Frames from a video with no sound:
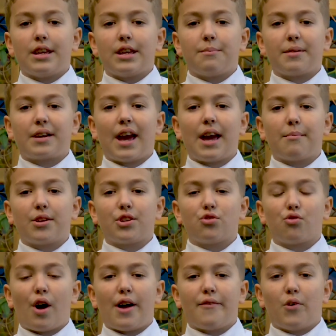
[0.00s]
He became a
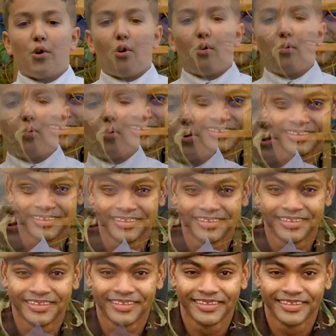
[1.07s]
driver of warrior
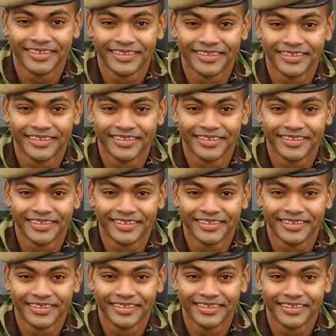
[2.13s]
vehicles in C
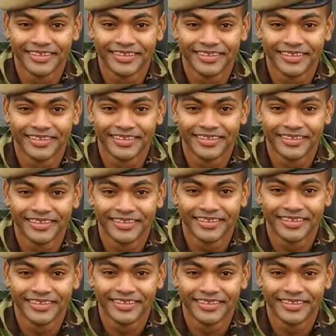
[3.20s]
Company Battalion.